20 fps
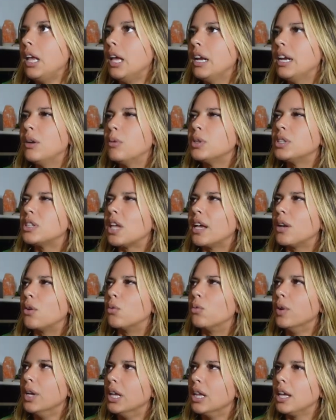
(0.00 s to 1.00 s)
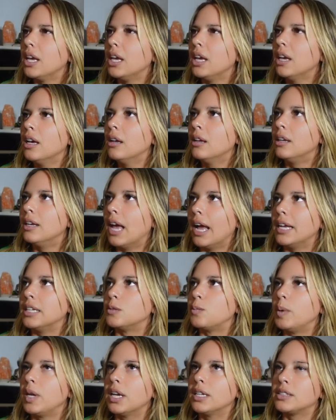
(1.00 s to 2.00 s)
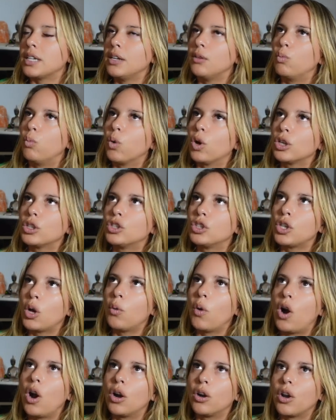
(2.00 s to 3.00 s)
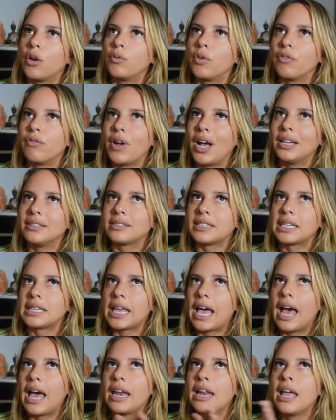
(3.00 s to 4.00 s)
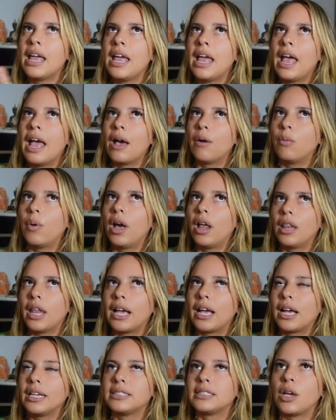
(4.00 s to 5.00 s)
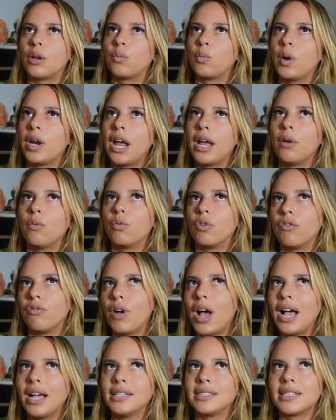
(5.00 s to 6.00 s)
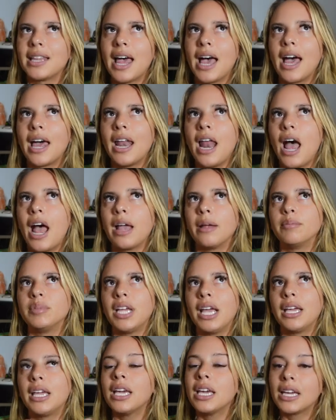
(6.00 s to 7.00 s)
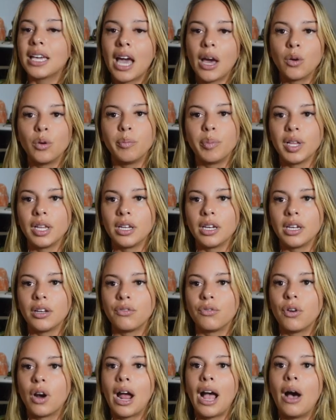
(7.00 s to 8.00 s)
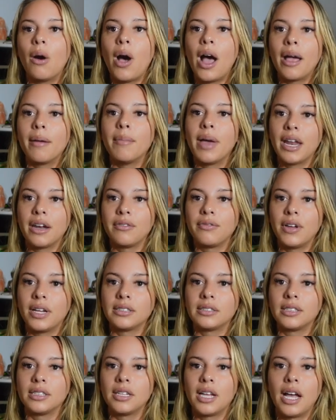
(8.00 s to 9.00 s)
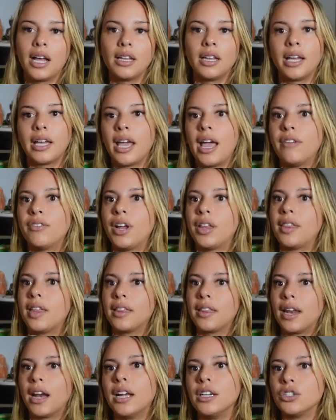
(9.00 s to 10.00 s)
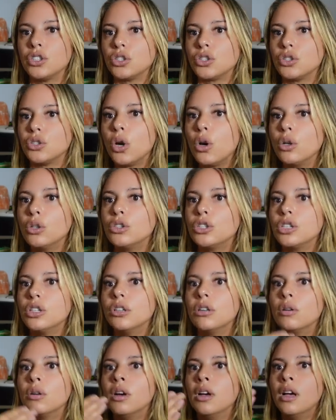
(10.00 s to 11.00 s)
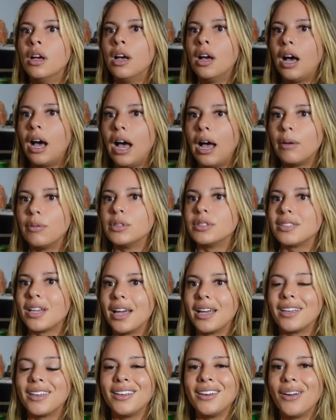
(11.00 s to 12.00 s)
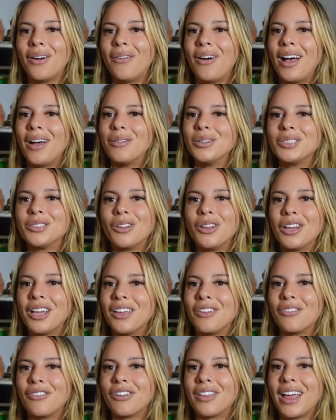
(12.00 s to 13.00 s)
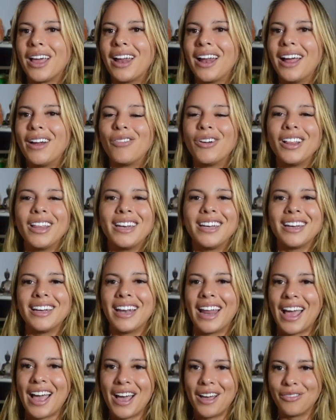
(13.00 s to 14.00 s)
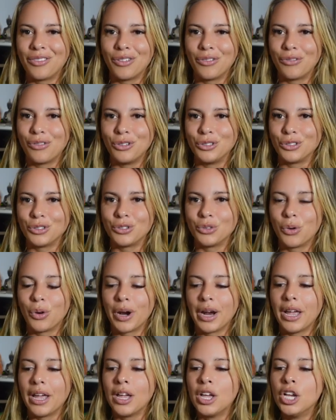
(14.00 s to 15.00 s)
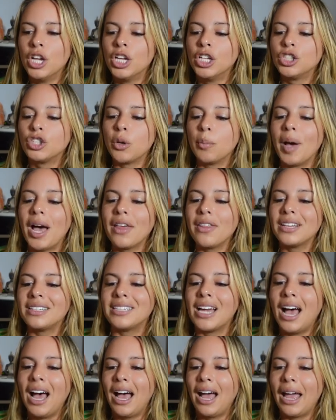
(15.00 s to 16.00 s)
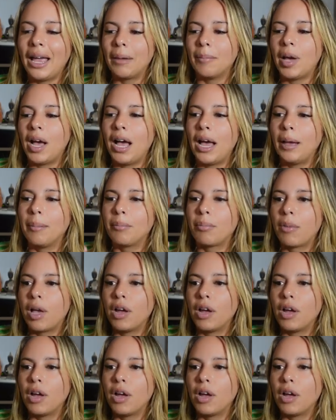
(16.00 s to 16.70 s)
it was like really nice because I worked so hard on revising that. And what, like I said, when I revise that, I'm taking accountability for how I manifested that. Like everything that I just told you, I was like, you know, I was looking for that. I really didn't have the full story. So by the time I'm